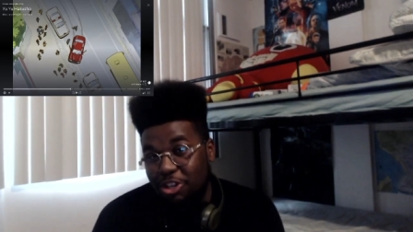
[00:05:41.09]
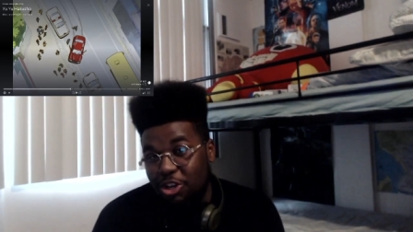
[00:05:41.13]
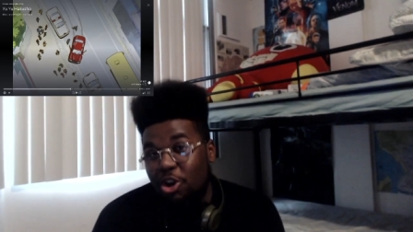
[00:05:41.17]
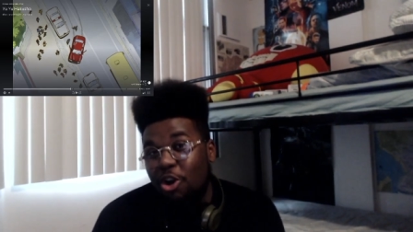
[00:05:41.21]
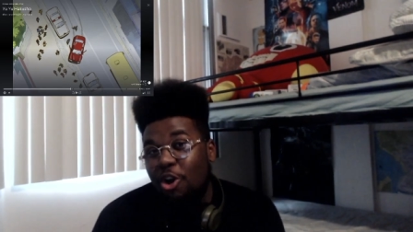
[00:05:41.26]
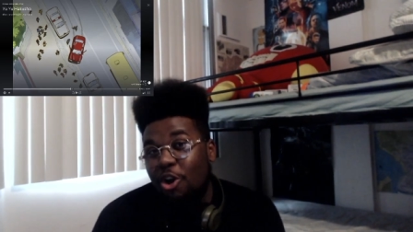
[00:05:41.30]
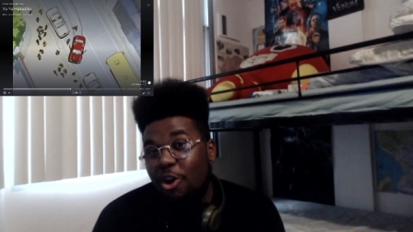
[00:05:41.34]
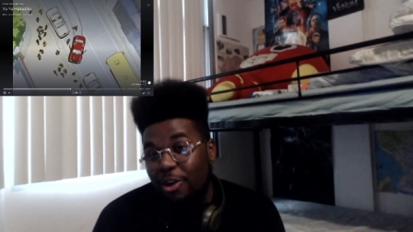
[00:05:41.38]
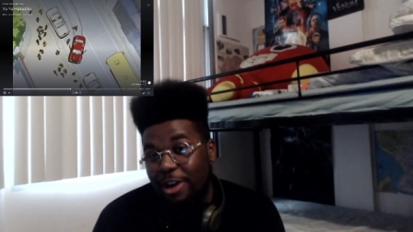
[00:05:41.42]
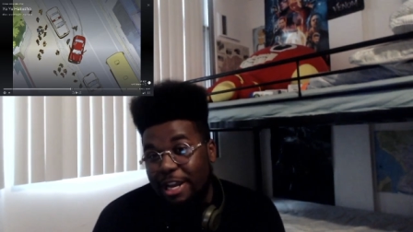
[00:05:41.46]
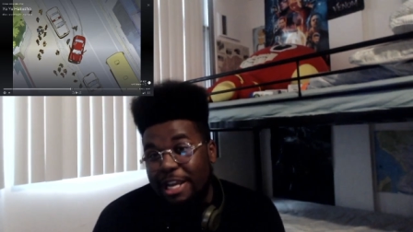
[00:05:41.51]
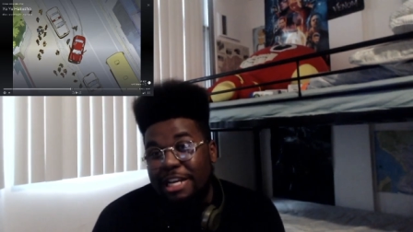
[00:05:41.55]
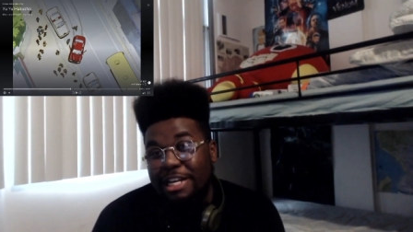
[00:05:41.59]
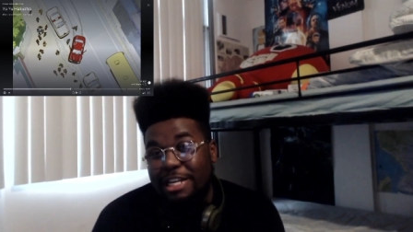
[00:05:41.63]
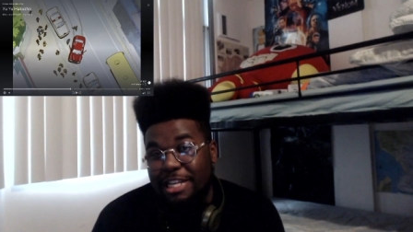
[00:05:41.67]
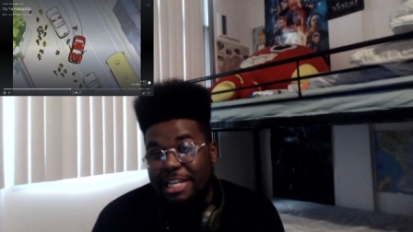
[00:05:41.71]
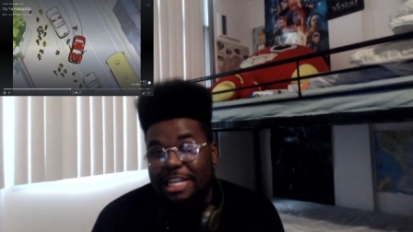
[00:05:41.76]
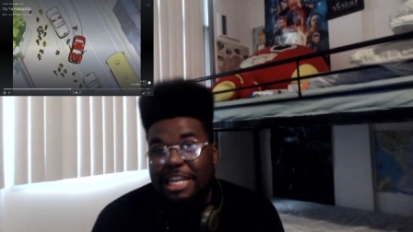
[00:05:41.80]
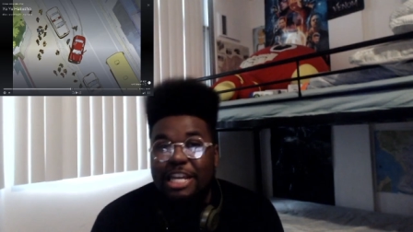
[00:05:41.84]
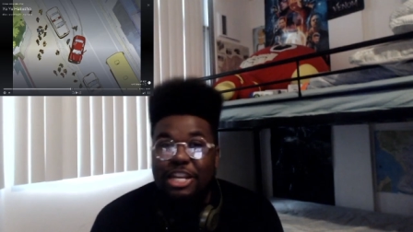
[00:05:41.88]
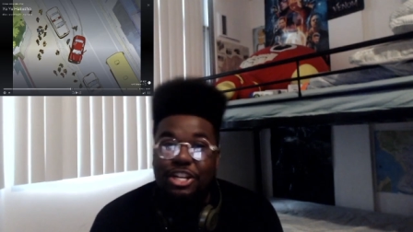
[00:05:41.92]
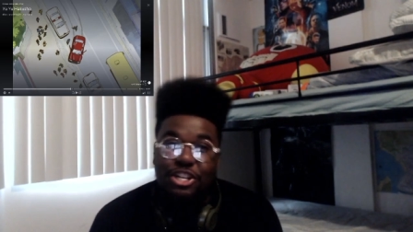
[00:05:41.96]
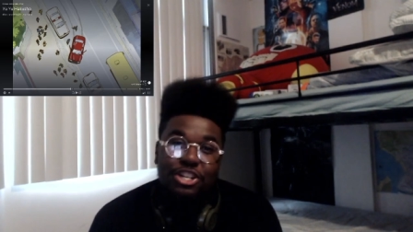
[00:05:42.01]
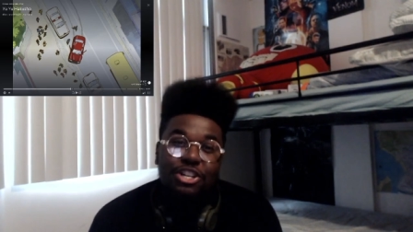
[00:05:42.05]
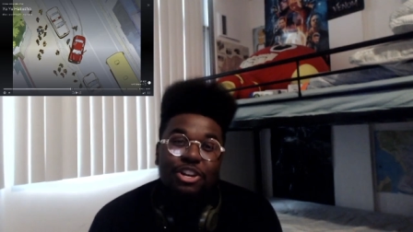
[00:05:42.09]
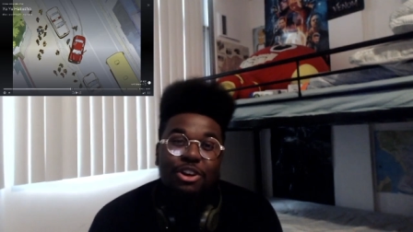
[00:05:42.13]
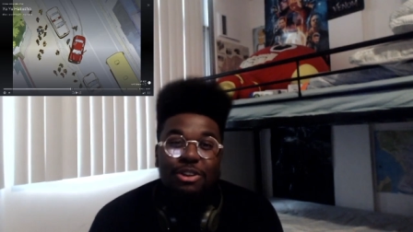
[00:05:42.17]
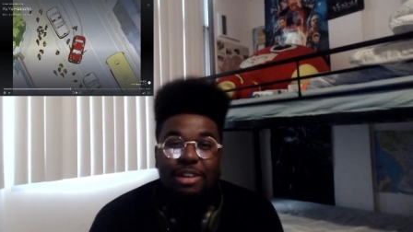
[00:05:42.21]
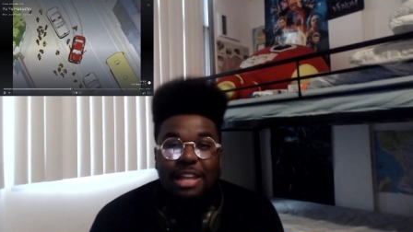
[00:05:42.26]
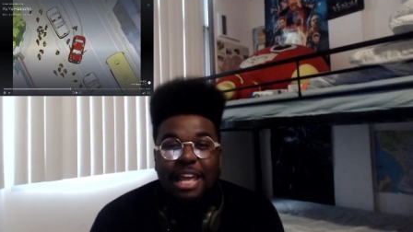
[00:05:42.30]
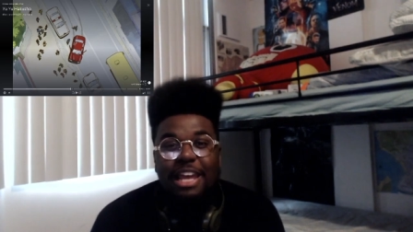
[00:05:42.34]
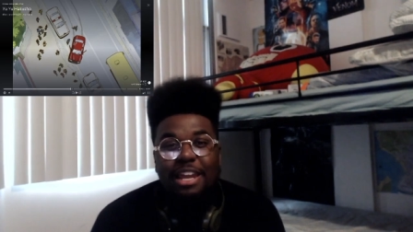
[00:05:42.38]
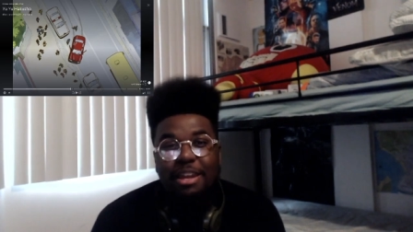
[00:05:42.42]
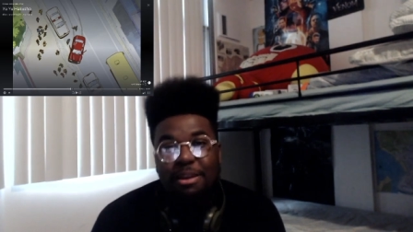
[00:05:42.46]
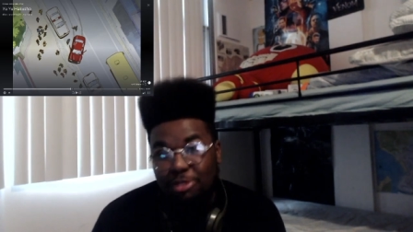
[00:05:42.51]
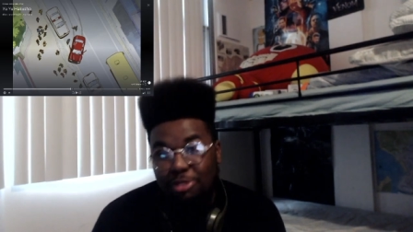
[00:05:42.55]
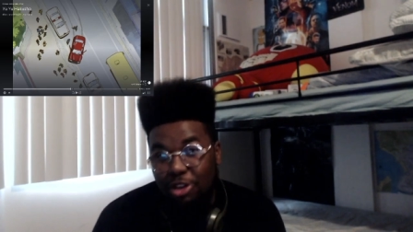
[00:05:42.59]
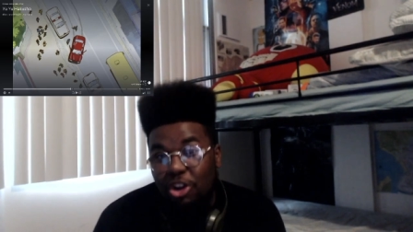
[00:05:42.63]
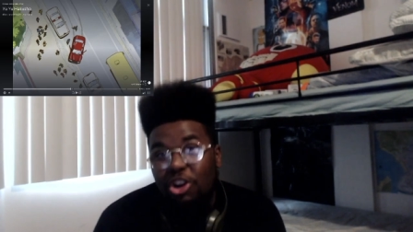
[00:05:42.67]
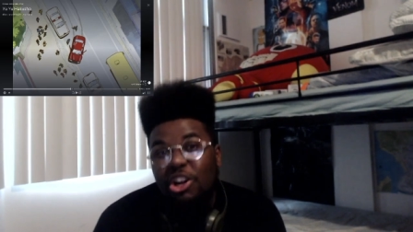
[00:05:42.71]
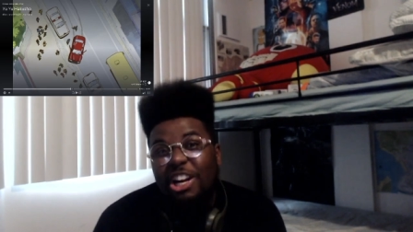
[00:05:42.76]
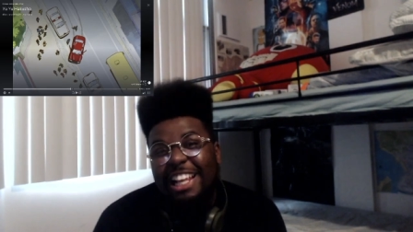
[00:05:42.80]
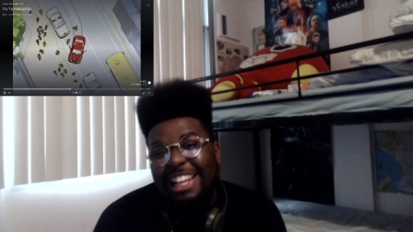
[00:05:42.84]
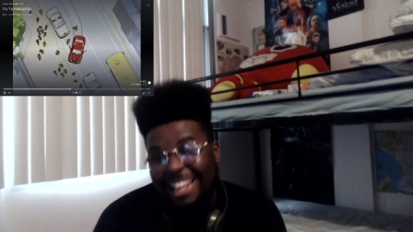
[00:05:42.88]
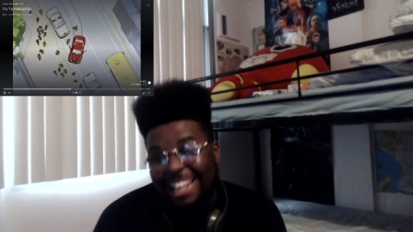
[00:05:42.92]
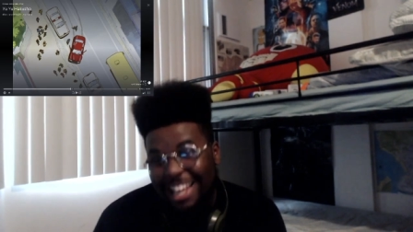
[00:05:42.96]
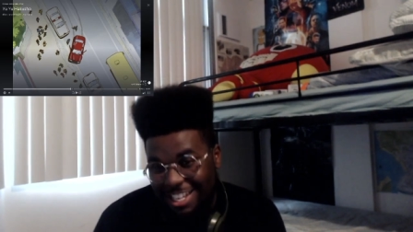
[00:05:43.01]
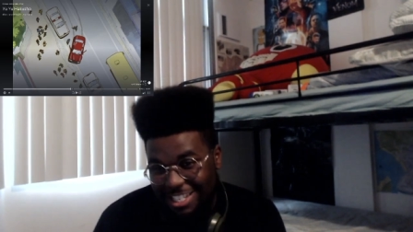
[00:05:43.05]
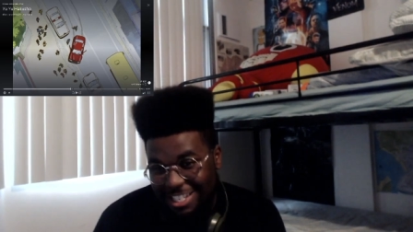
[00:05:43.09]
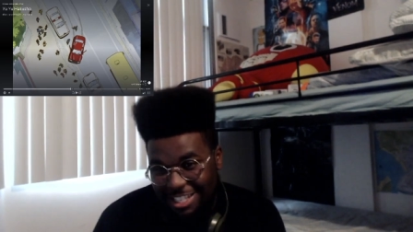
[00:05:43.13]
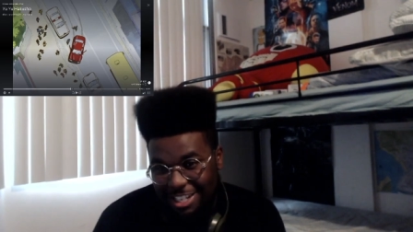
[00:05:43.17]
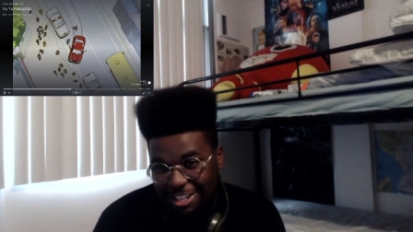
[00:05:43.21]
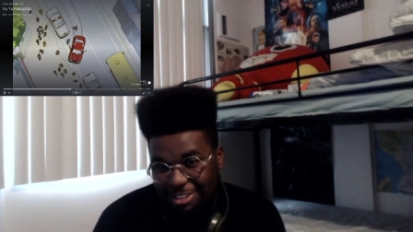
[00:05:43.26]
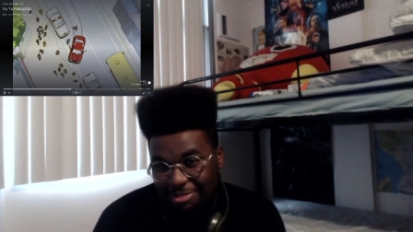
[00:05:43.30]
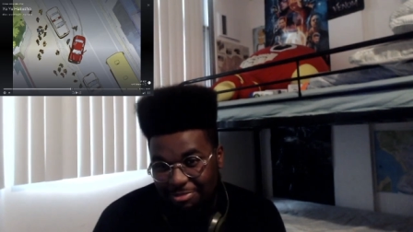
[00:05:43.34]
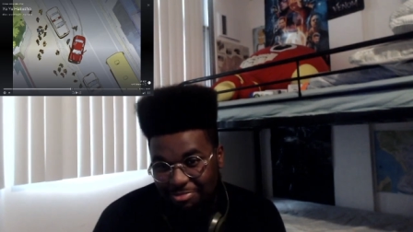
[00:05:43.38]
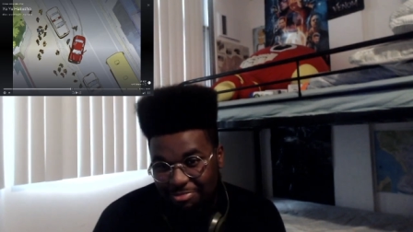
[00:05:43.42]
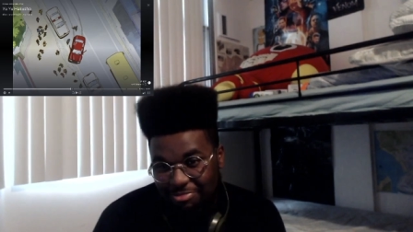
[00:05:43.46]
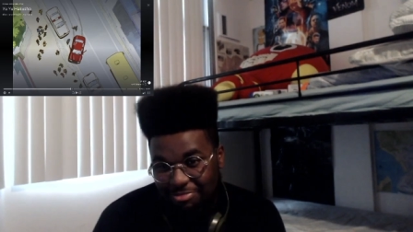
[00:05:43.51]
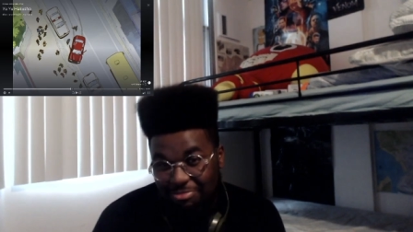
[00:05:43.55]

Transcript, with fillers: car hit the kid, you know? Let him learn a lesson.